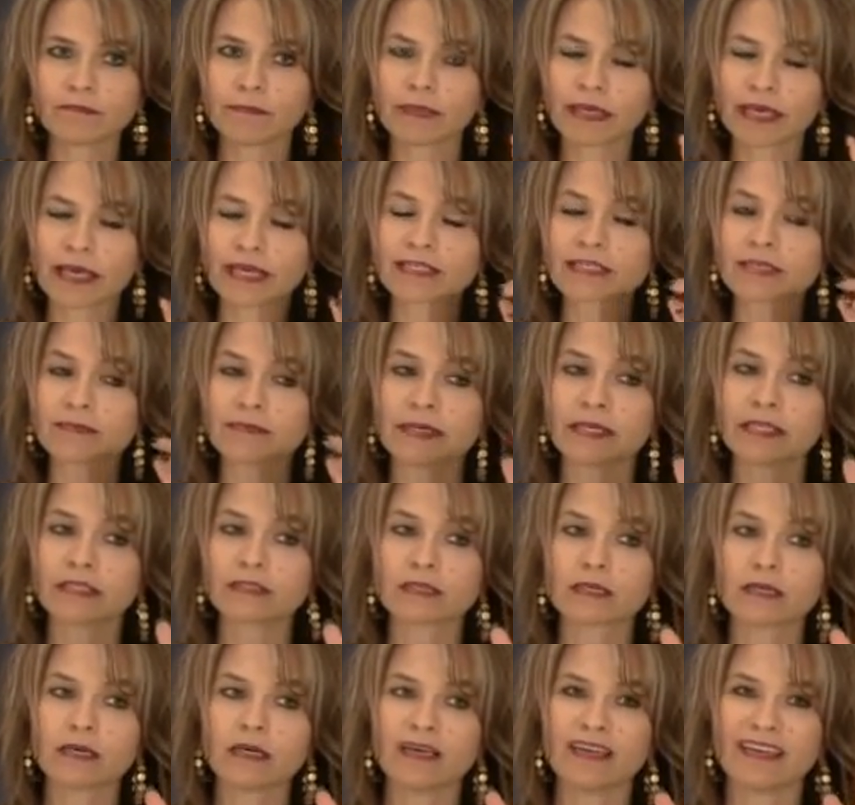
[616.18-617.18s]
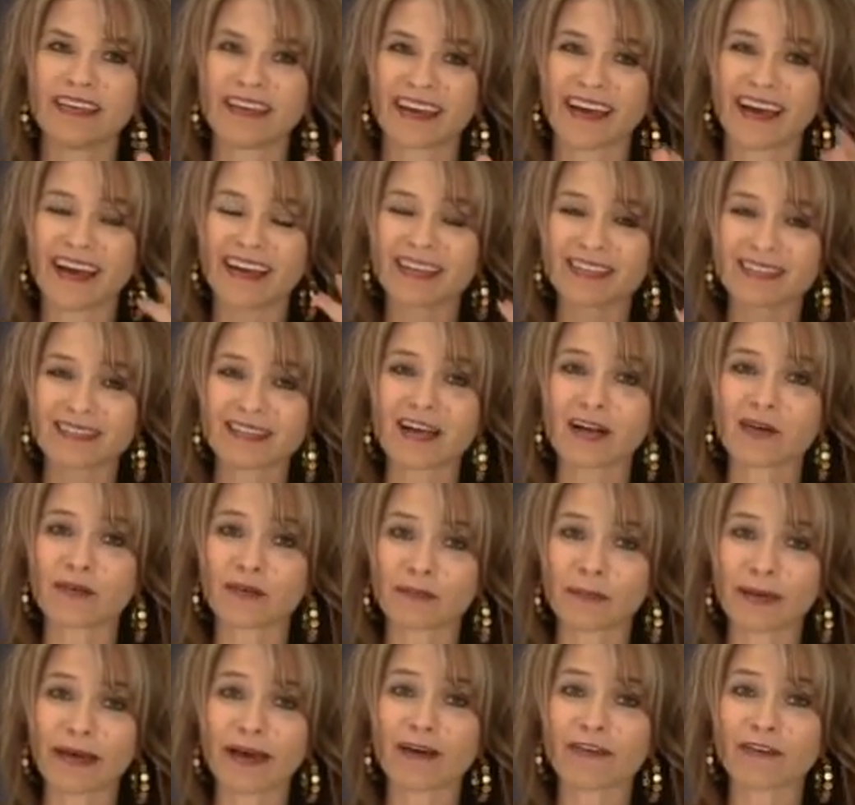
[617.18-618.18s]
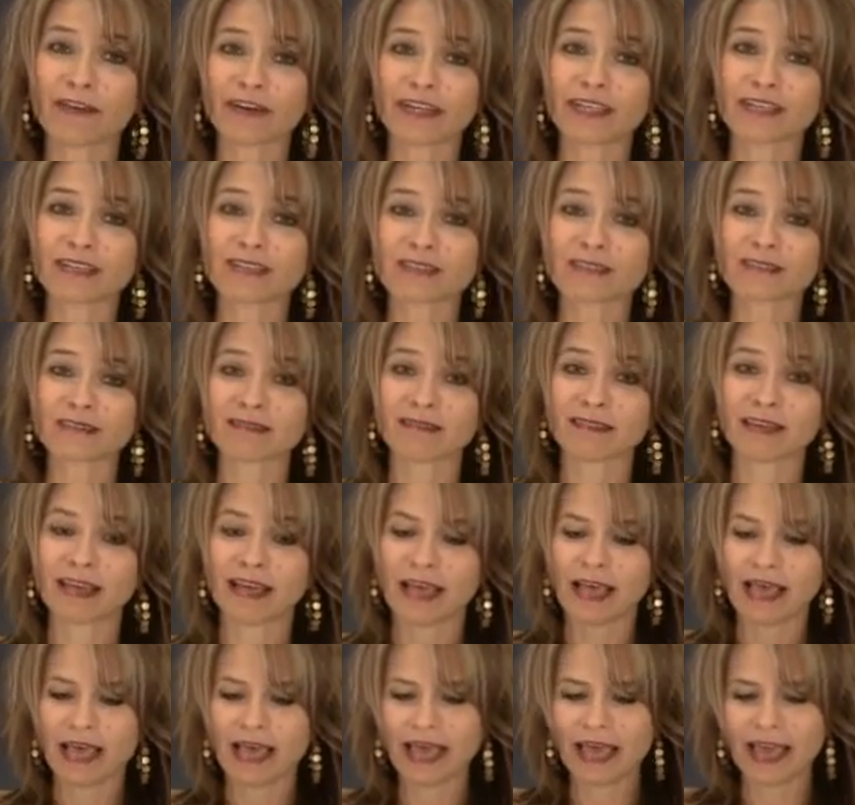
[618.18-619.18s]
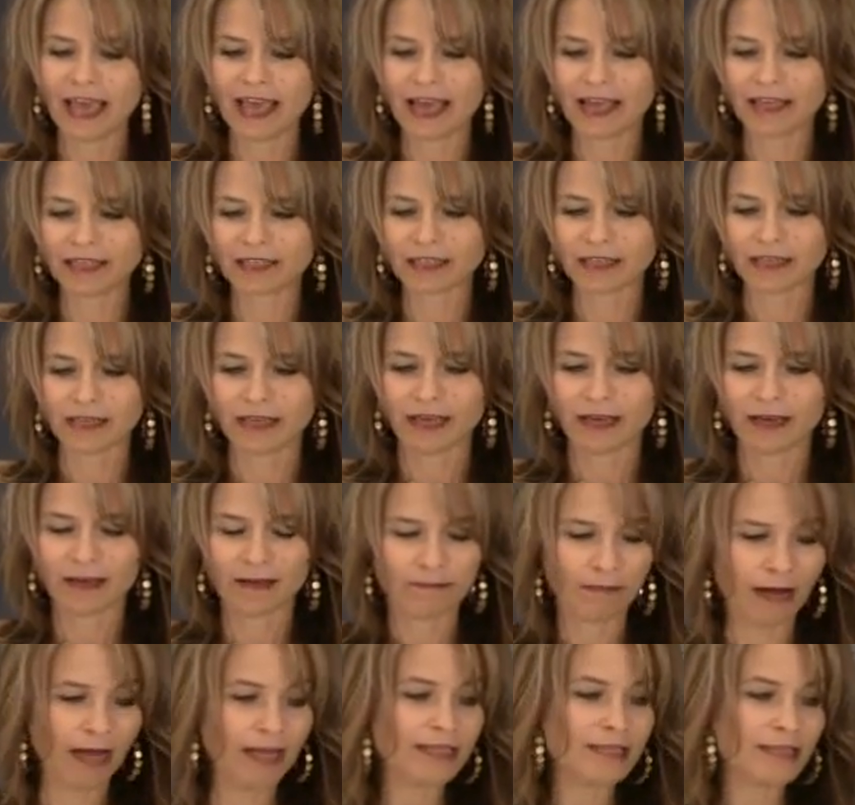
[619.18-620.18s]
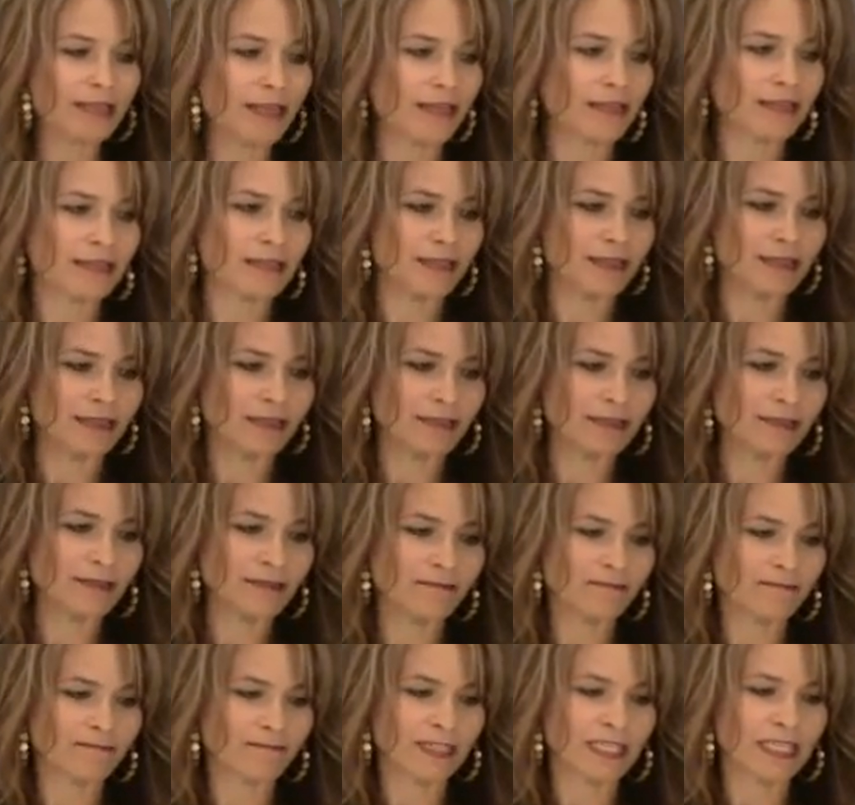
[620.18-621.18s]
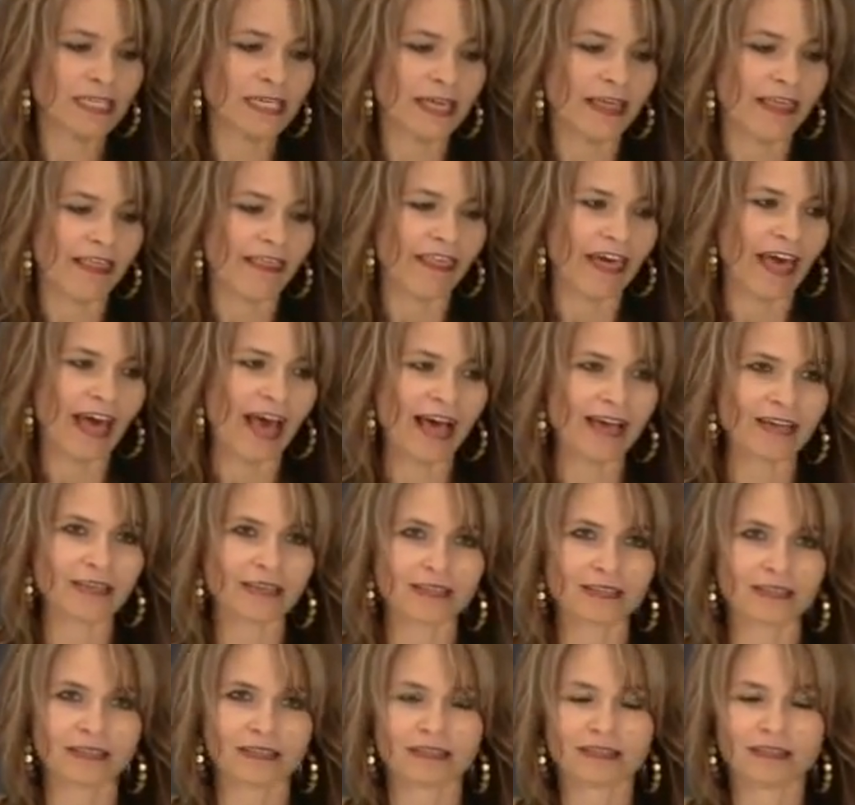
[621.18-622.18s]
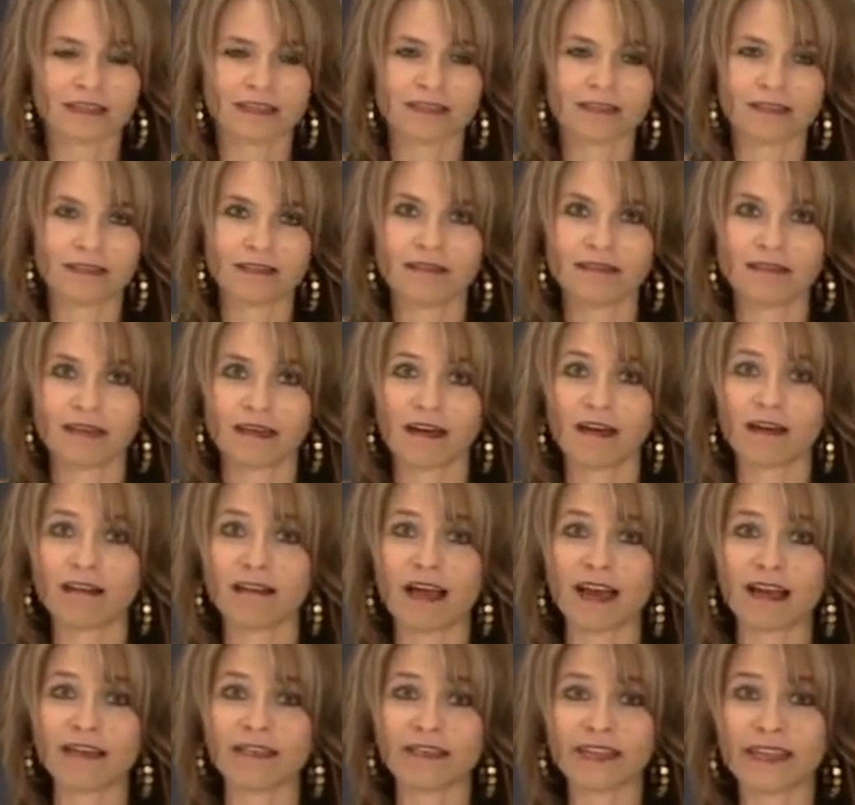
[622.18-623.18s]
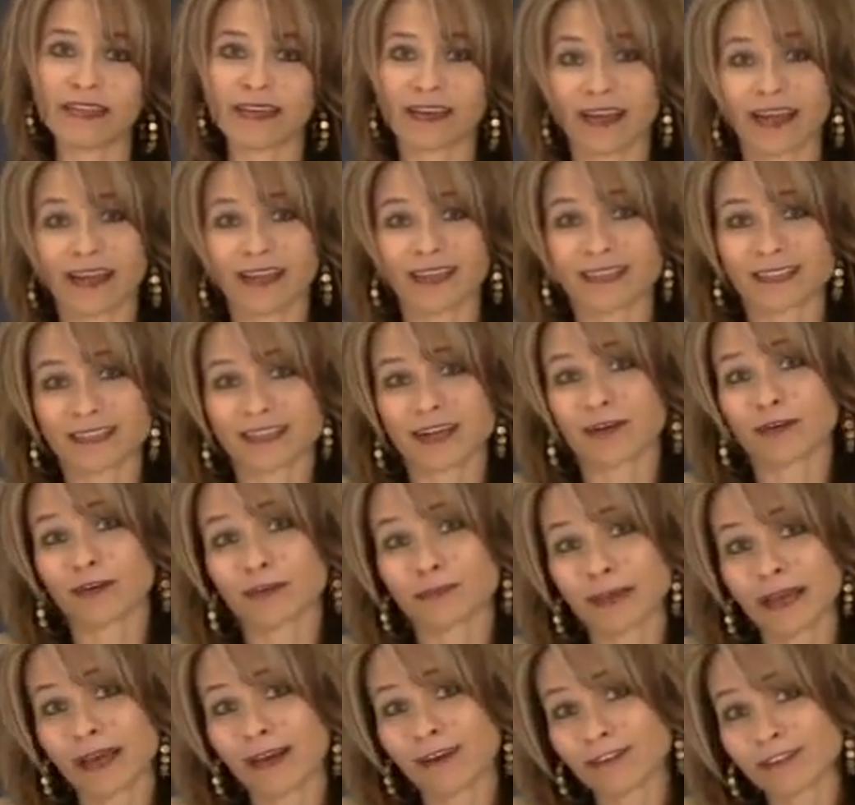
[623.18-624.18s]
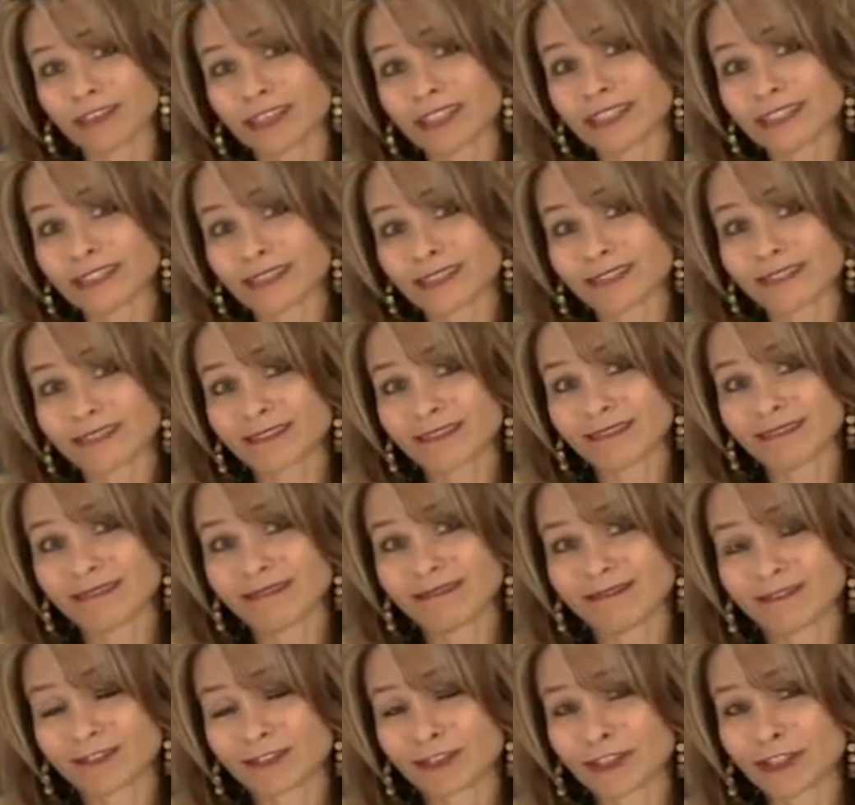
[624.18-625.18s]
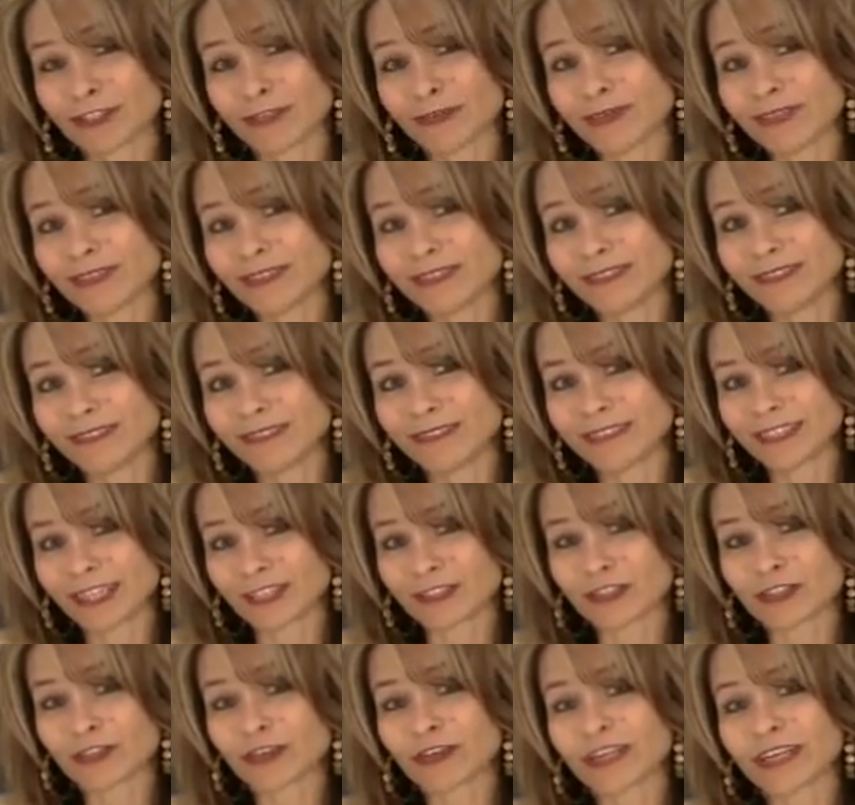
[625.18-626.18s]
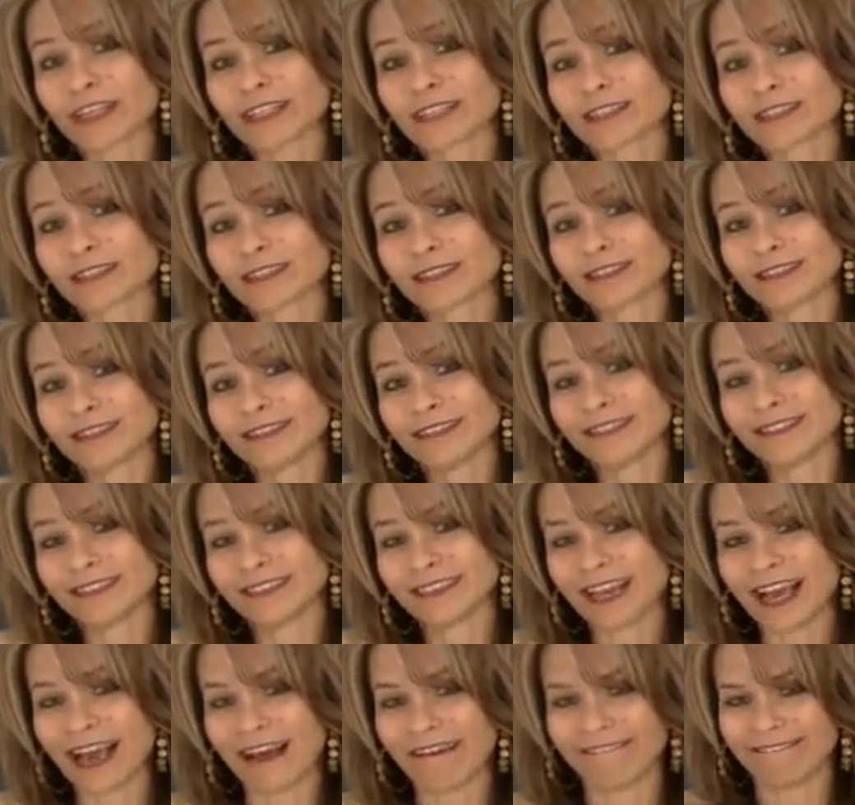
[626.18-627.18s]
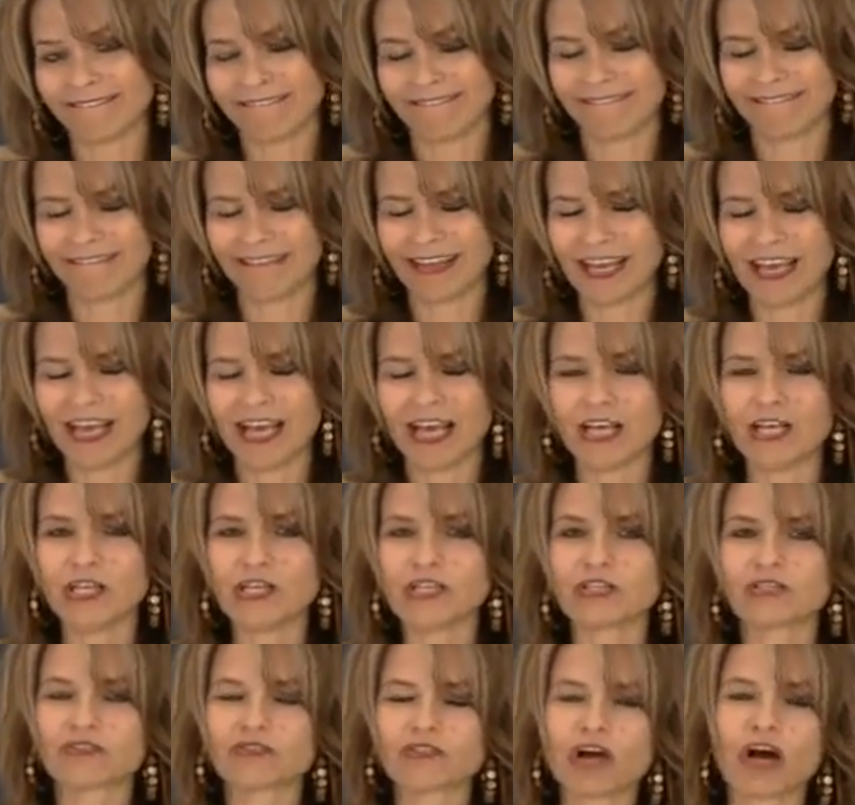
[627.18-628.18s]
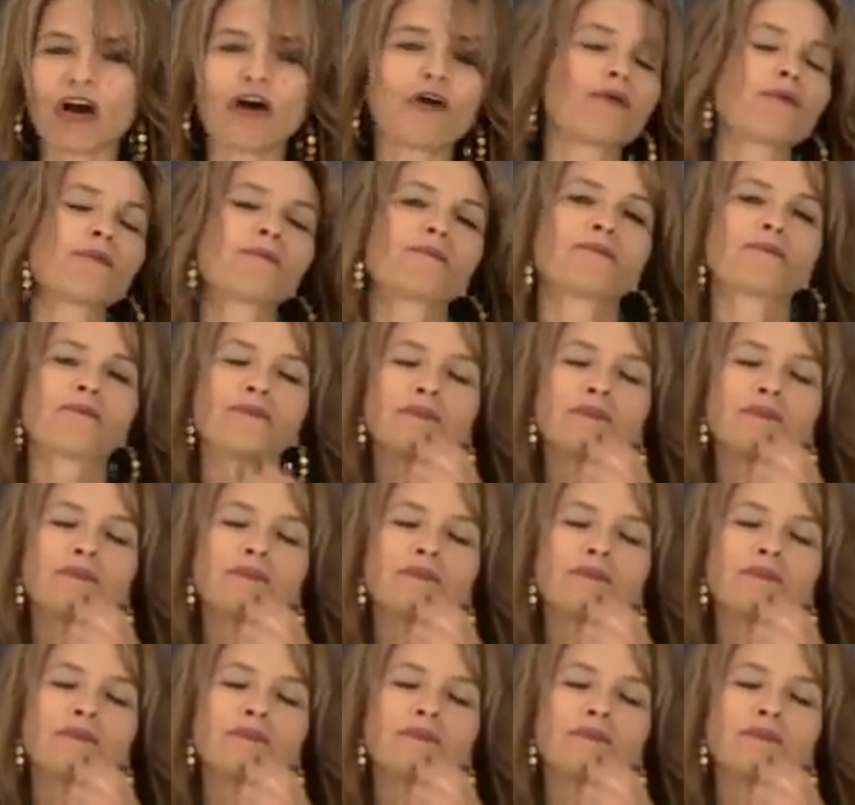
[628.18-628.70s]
because it means you kind of suck with boundaries. And my sense is that there are a lot of you that kind of suck with boundaries. True? Is that true, Chris? Yeah. So